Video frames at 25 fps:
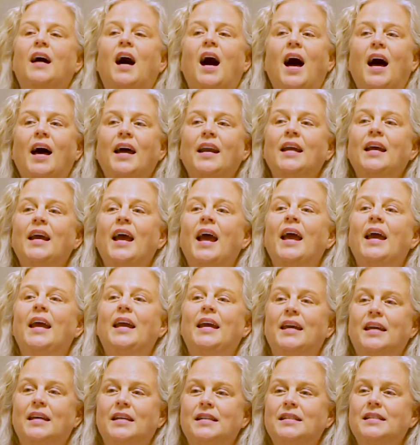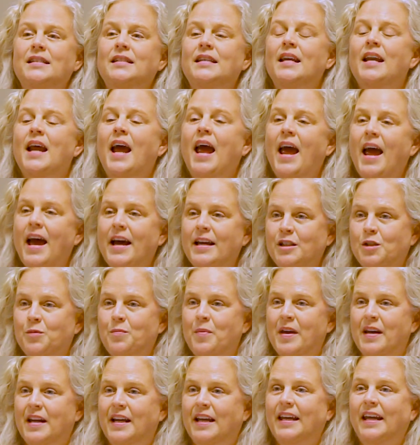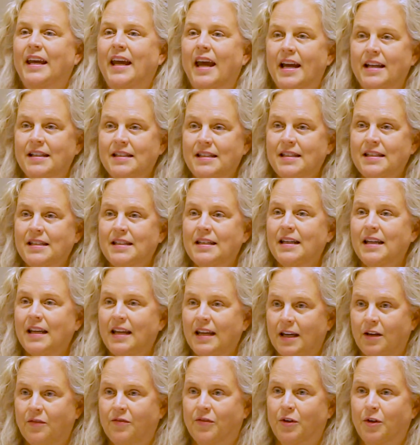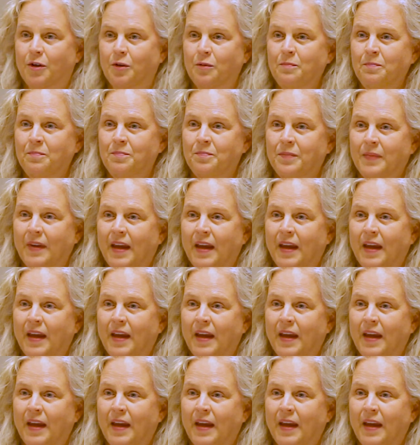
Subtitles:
God is and has been against evil.